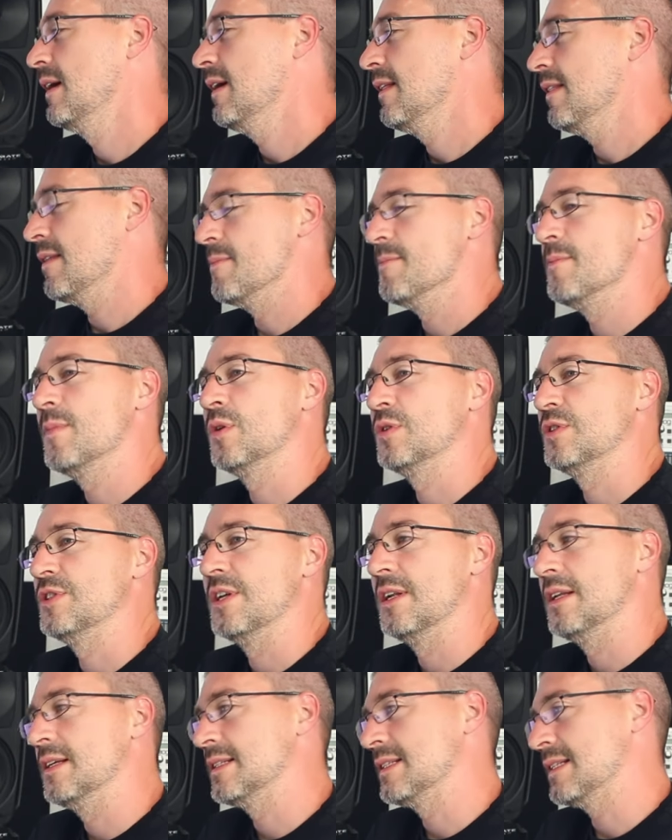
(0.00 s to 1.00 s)
that
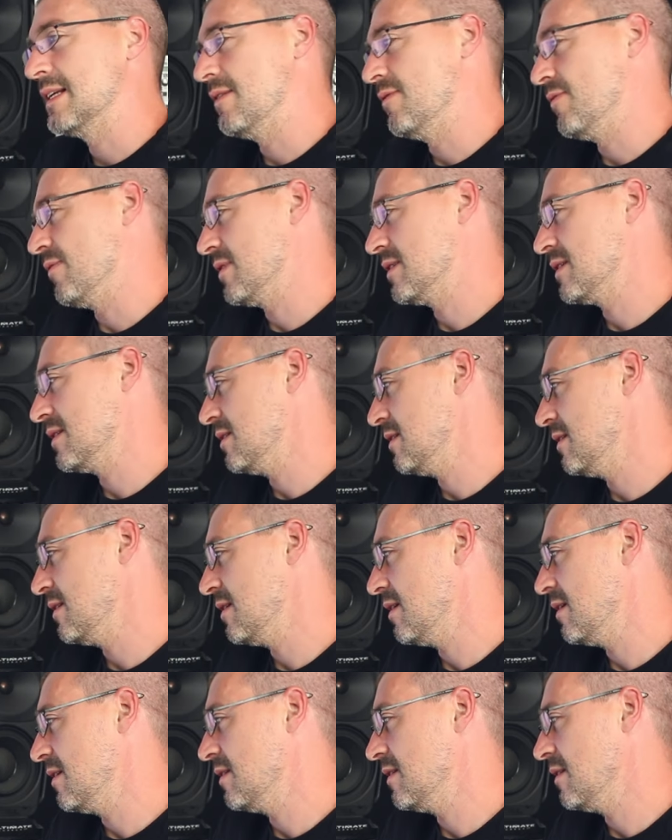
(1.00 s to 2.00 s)
modular synths
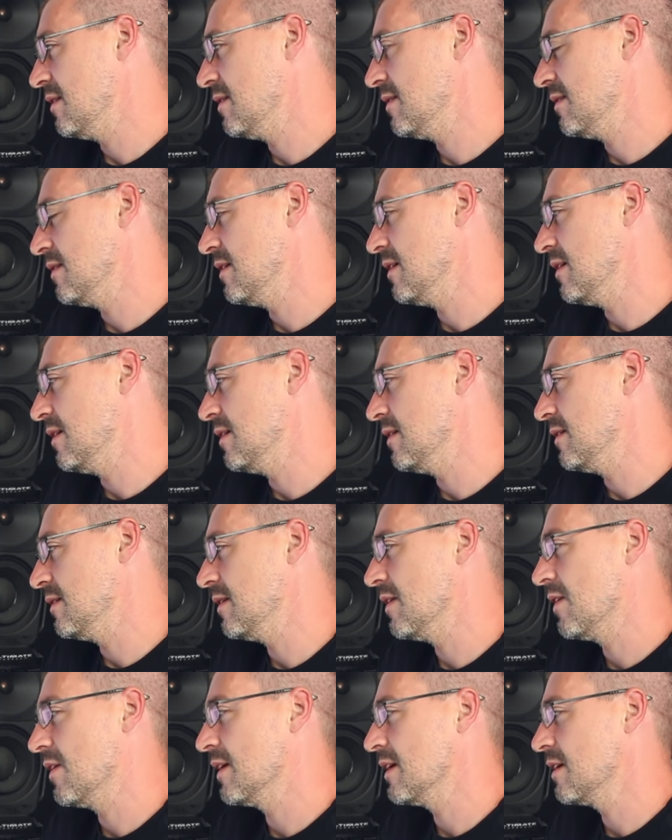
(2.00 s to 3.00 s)
are
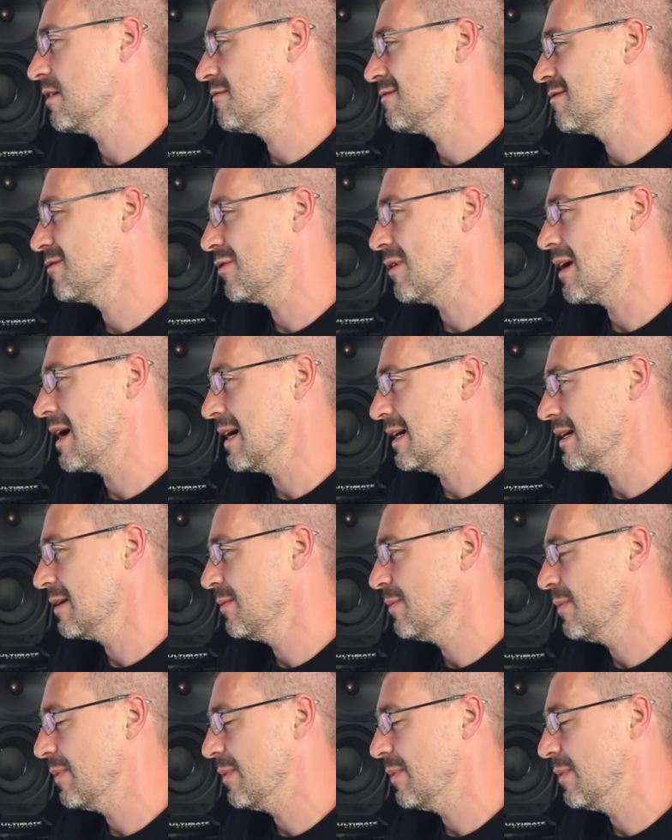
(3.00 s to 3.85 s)
like crack,